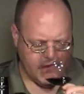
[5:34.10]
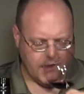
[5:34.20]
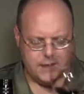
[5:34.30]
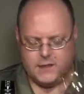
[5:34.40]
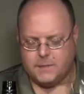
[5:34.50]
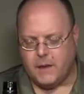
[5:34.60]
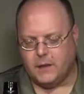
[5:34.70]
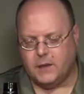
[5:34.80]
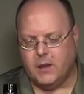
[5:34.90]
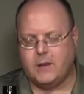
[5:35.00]
On the
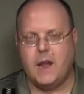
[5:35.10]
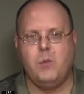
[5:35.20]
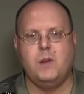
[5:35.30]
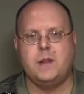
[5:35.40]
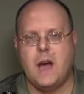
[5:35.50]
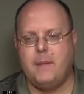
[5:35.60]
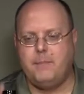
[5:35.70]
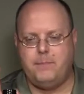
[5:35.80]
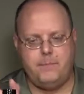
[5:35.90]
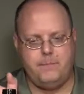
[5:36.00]
smell alone, I would
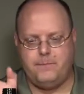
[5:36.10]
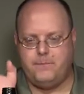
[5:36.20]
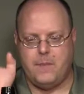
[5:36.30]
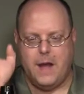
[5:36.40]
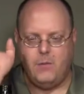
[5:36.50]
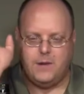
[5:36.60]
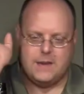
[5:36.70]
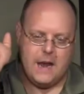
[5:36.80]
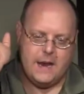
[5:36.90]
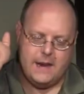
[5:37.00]
not I would
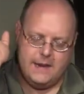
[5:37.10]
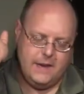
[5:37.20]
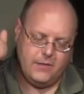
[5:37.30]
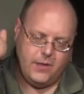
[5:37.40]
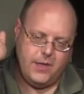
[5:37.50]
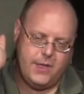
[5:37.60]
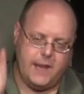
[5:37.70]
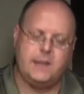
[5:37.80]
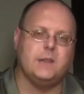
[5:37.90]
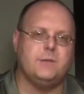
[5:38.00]
not even
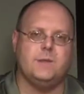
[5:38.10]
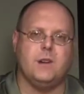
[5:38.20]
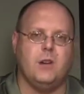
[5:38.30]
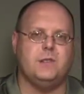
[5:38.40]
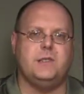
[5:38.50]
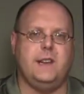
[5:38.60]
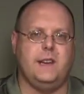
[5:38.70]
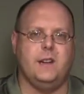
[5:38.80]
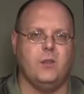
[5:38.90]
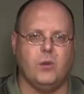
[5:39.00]
think this was
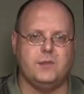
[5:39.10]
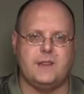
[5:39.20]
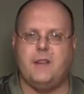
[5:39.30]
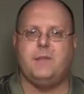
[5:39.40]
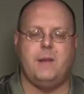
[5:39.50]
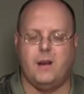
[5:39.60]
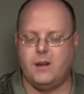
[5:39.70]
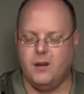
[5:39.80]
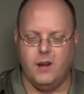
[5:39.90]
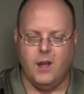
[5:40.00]
Argentina or South
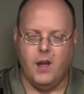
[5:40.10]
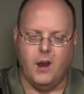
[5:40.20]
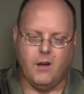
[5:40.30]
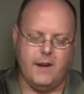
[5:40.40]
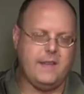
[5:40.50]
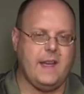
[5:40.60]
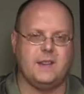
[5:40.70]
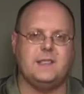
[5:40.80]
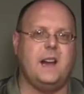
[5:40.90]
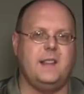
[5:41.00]
America or anything
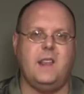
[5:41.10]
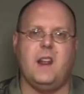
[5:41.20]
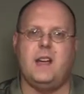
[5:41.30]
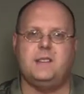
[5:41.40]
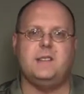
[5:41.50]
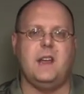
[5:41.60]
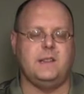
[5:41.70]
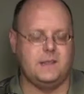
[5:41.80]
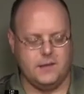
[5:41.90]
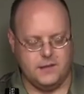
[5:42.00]
outside of the United
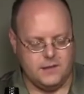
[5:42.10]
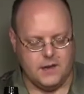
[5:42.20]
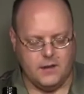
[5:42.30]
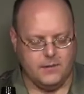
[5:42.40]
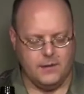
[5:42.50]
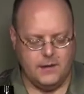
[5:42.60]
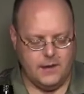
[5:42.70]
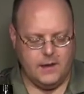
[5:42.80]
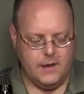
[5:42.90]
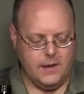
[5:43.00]
States. So
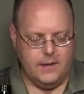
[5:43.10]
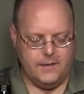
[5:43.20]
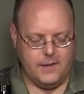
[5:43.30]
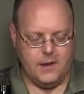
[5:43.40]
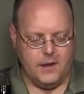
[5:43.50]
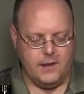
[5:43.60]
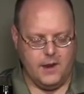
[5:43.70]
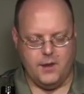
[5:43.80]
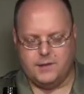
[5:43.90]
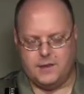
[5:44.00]
on the
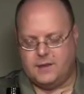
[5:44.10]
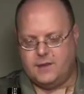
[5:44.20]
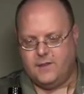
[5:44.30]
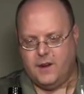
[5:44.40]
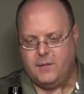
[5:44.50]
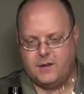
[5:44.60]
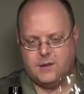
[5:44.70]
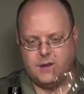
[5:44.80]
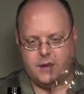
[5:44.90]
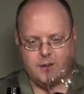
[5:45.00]
nose, it is very
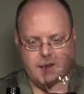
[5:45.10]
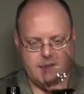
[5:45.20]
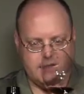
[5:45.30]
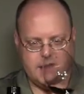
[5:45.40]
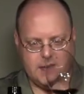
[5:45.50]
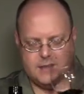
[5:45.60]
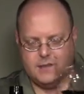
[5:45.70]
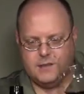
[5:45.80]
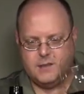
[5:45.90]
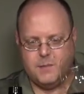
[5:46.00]
much a United
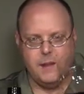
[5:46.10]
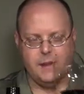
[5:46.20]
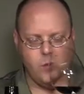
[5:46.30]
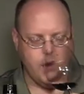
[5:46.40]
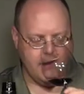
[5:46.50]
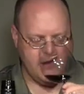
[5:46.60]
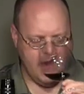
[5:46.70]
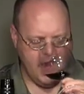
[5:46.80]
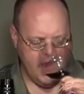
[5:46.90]
States smelling wine.